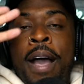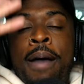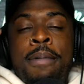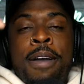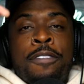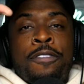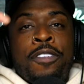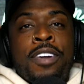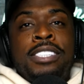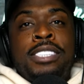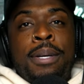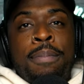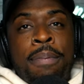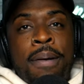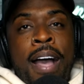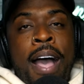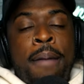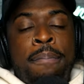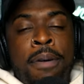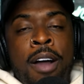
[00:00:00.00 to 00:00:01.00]
how my friend's
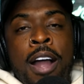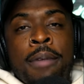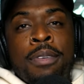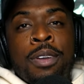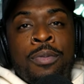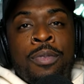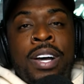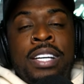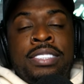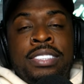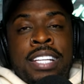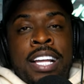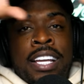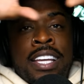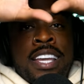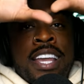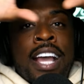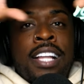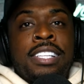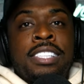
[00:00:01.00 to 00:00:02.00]
apartment was,
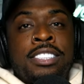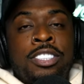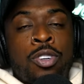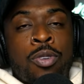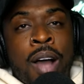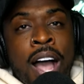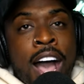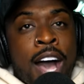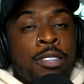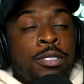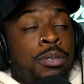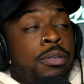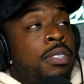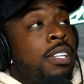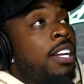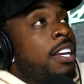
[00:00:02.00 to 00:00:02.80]
like, he had this little house,